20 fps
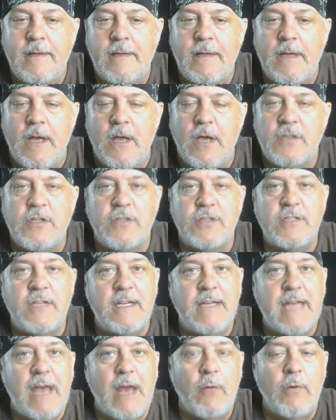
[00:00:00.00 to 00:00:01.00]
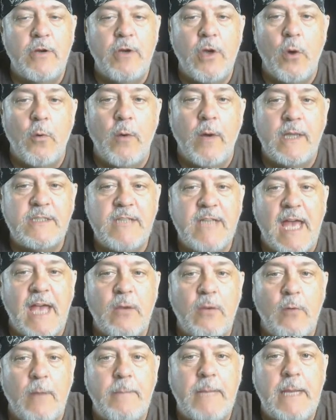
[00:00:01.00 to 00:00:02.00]
So see, now we know what exactly
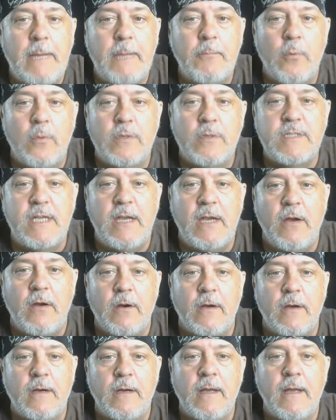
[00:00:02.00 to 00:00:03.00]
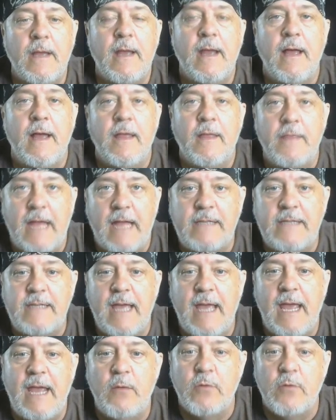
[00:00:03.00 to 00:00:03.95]
what people was hearing that day.